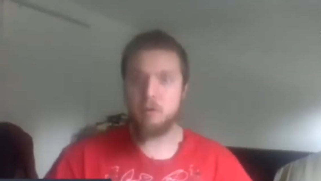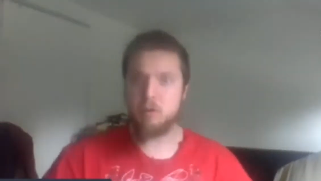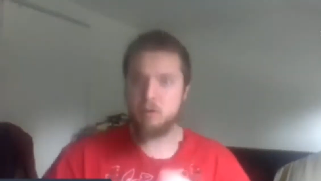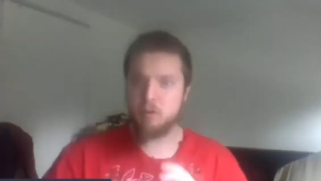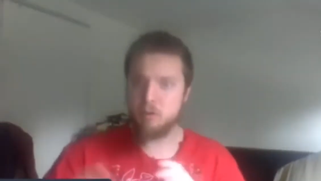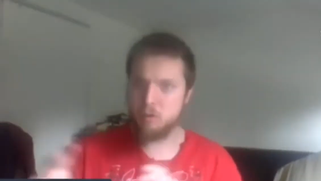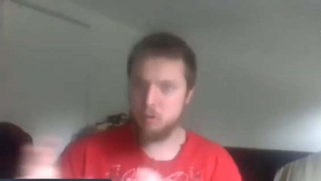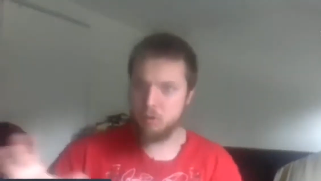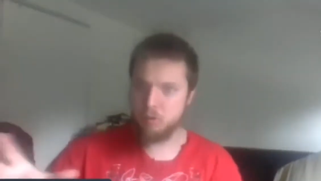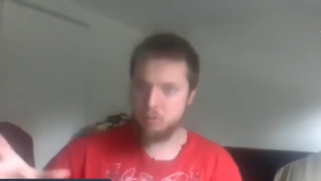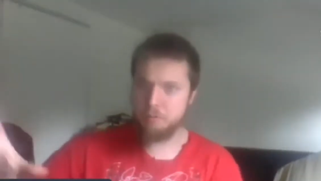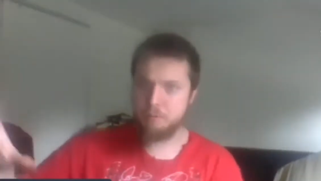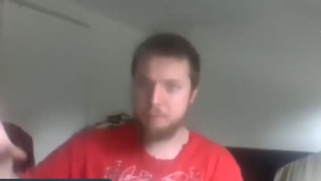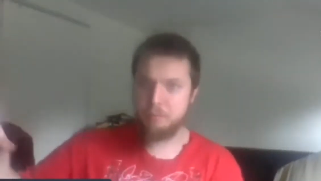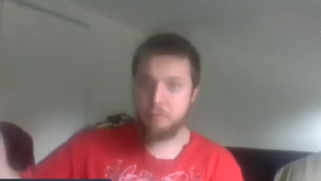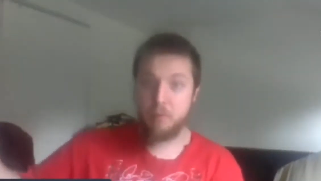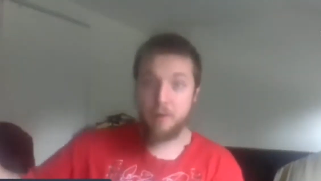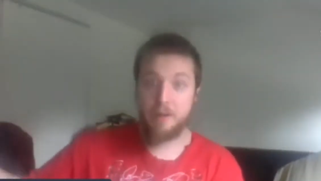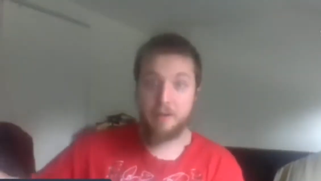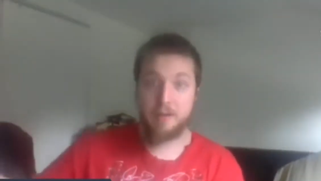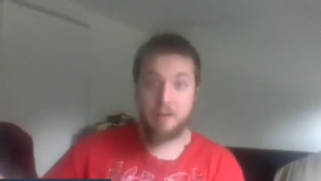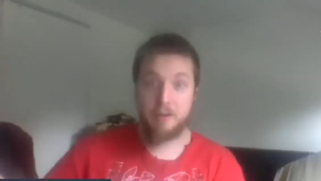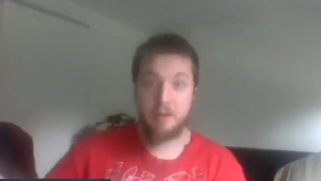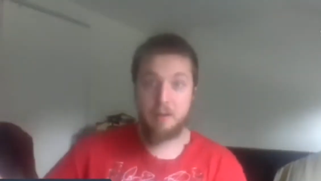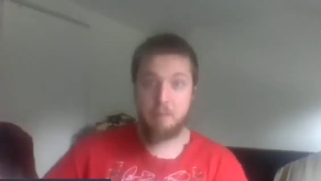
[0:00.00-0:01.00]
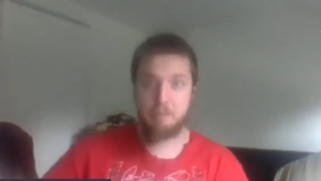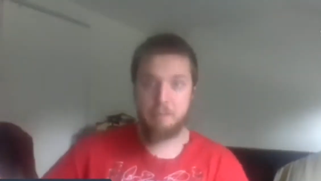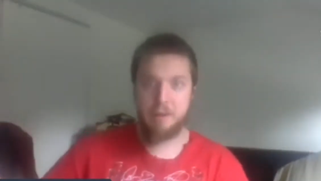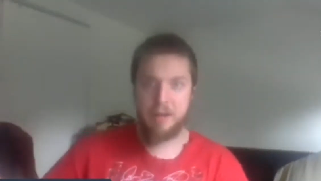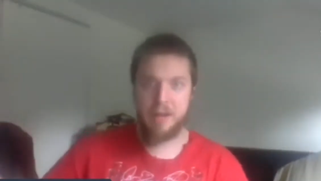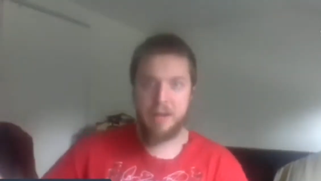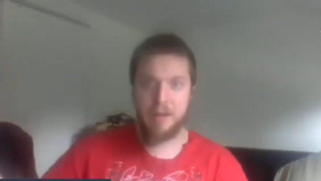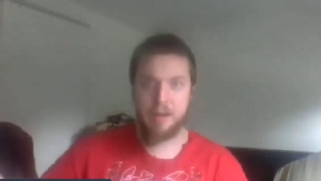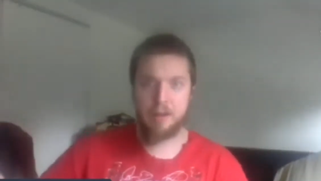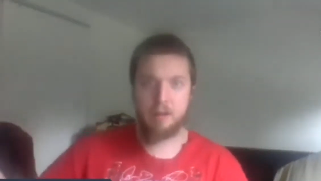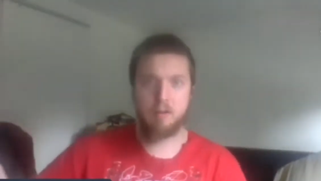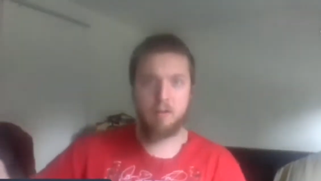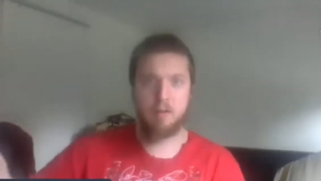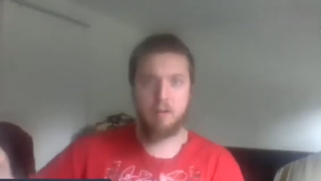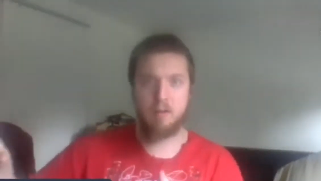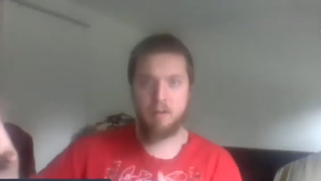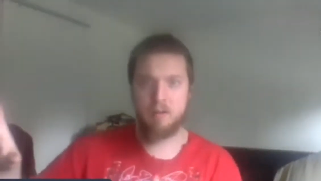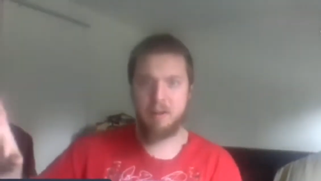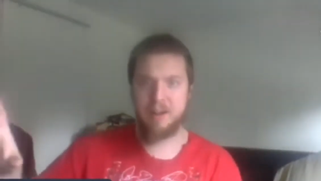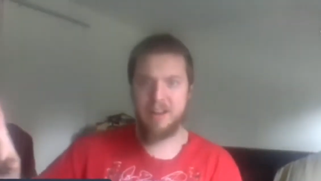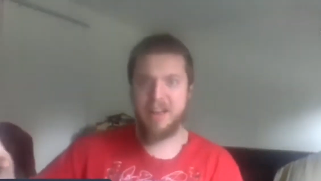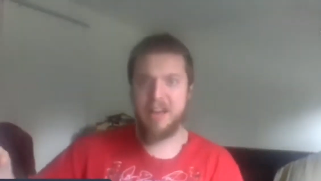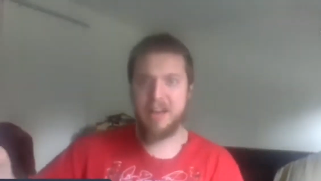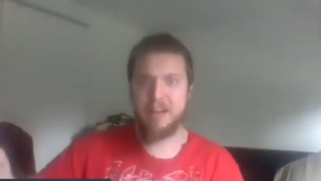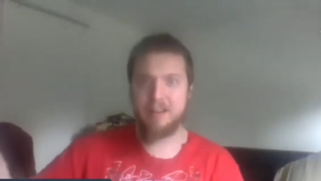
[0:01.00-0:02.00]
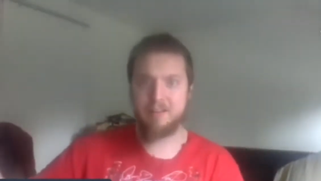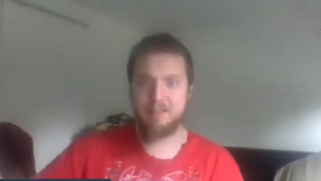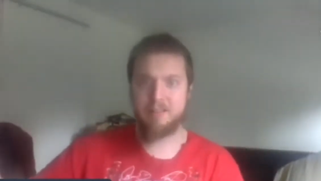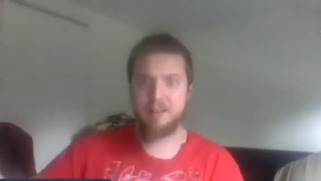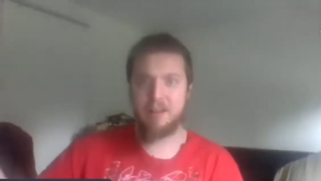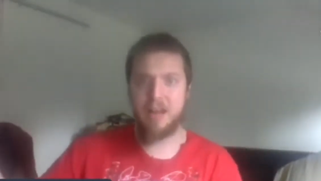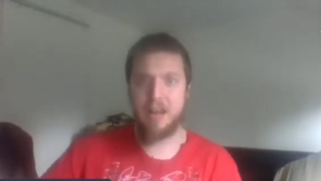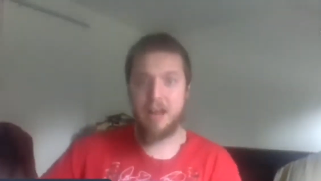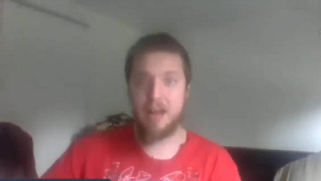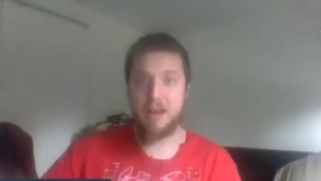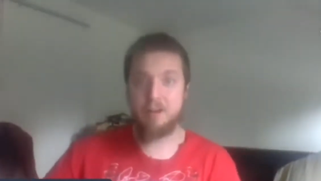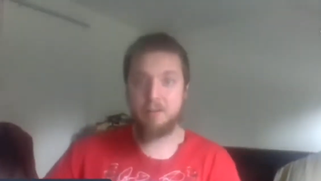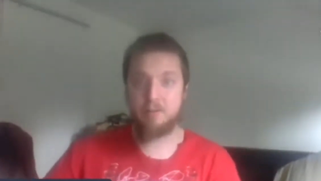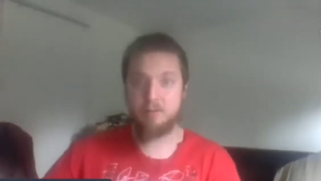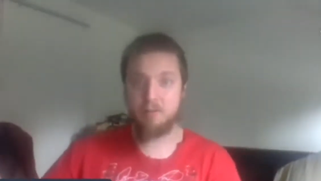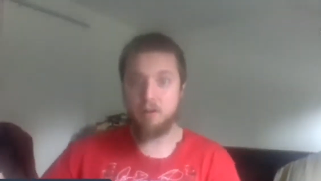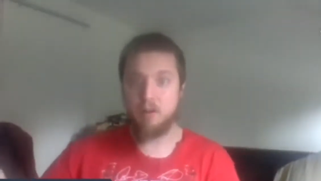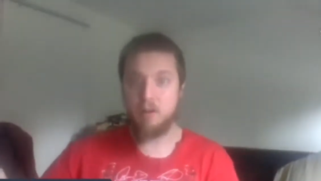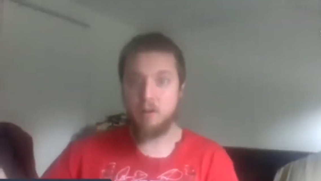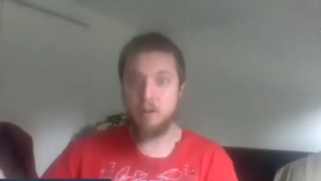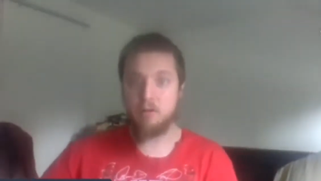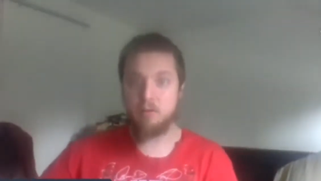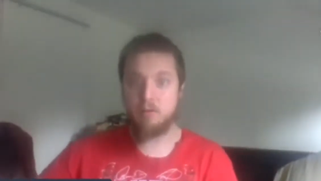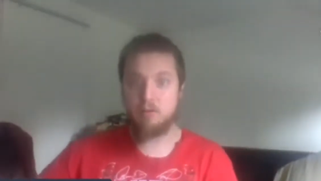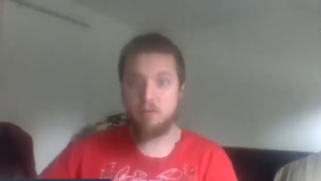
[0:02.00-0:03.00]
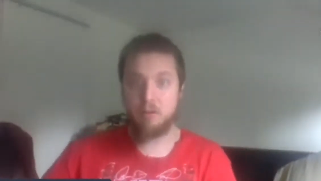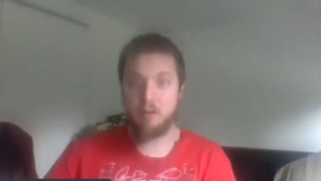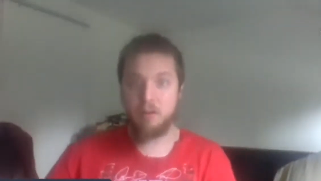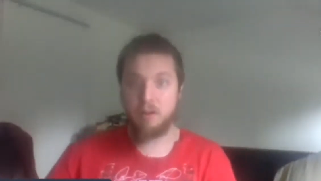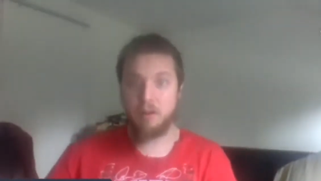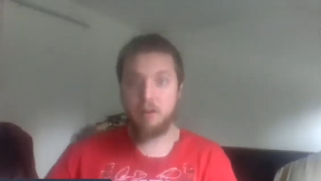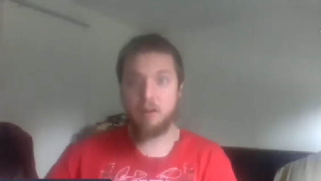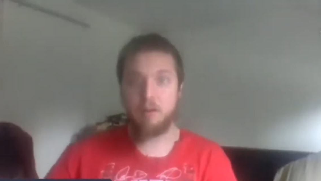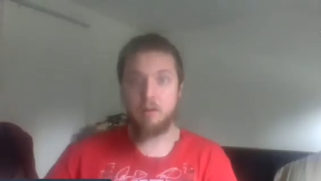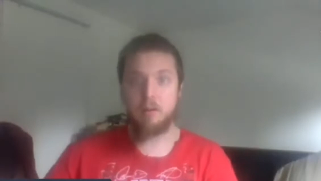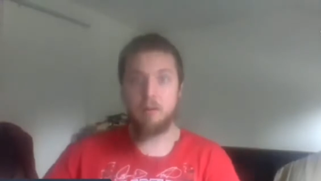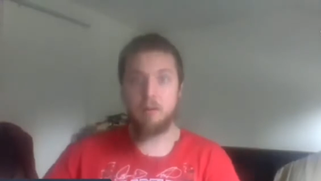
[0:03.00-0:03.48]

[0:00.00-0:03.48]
who played in a band called X Ash Chook,